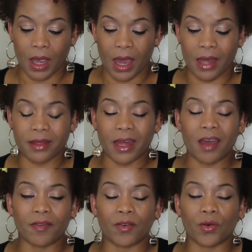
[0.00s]
and
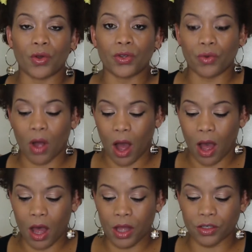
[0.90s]
therefore you are
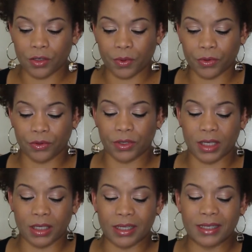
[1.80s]

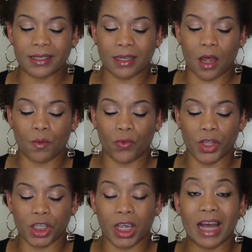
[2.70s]
underproducing the enzyme which